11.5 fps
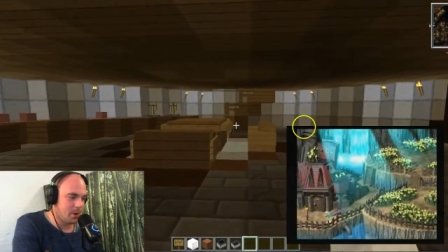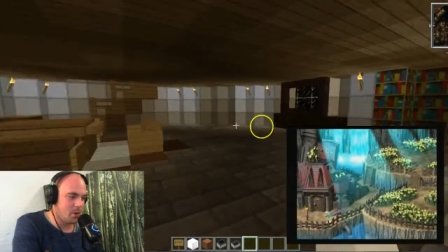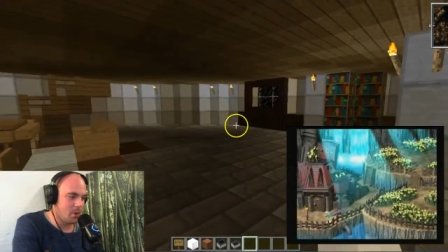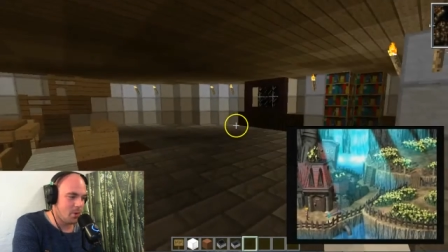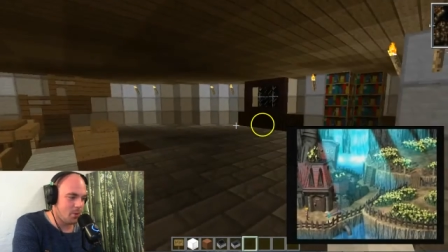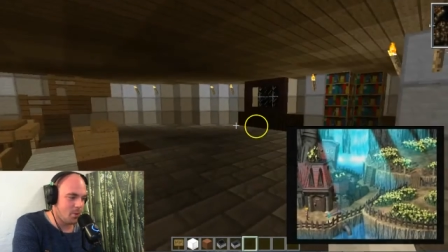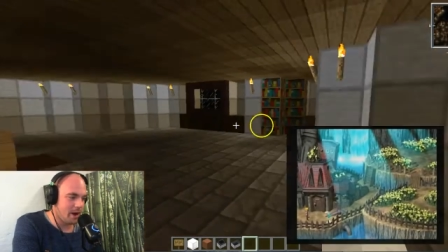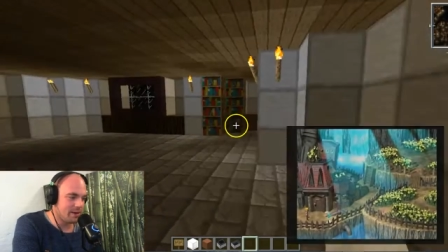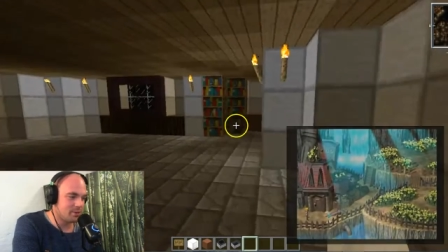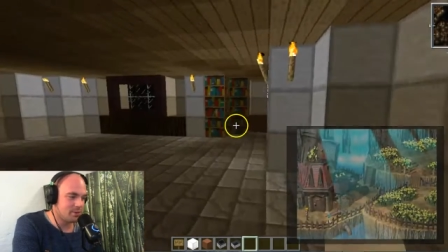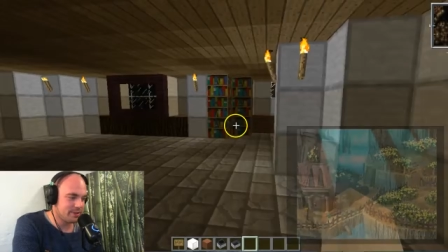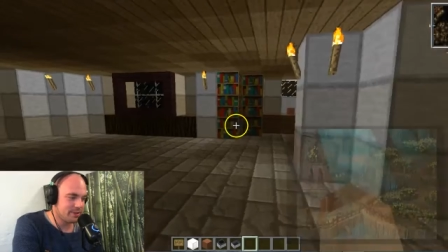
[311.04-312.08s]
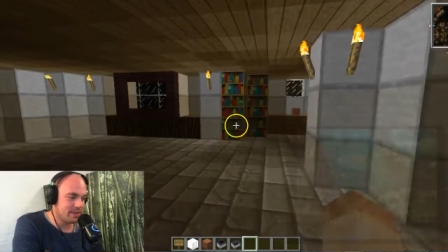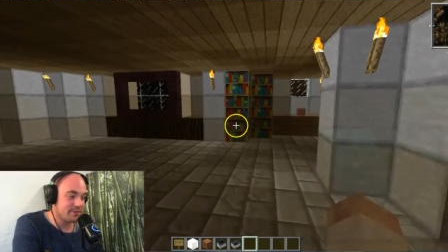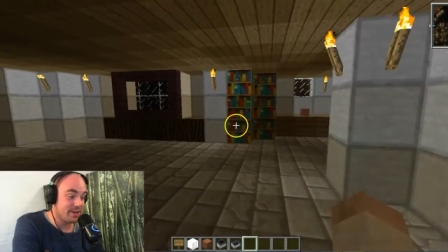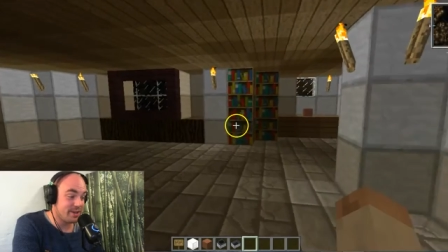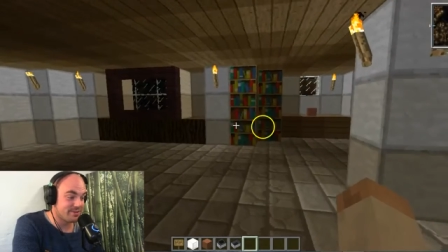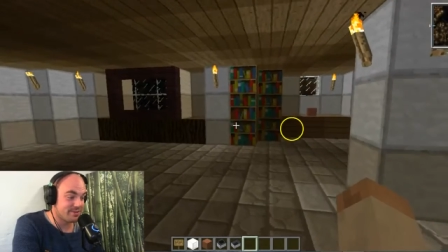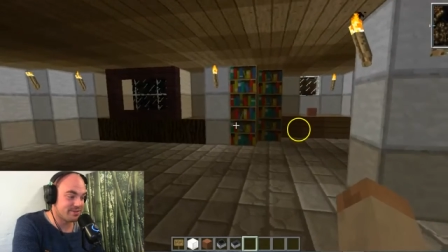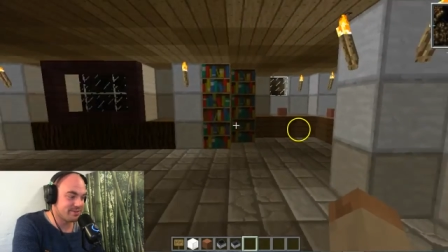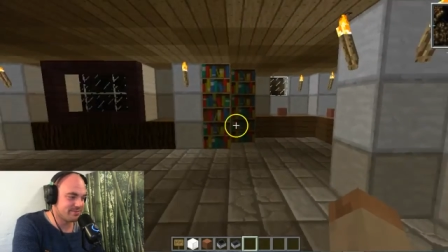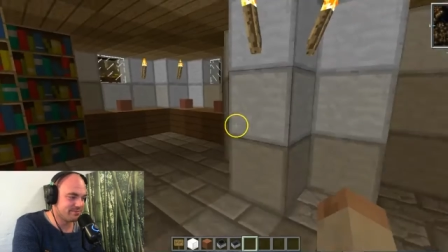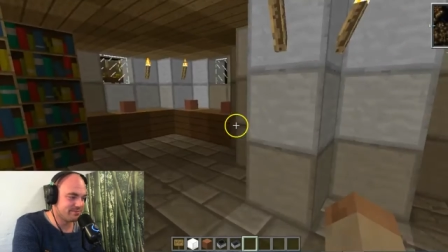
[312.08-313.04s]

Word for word: Oh, I do believe it is.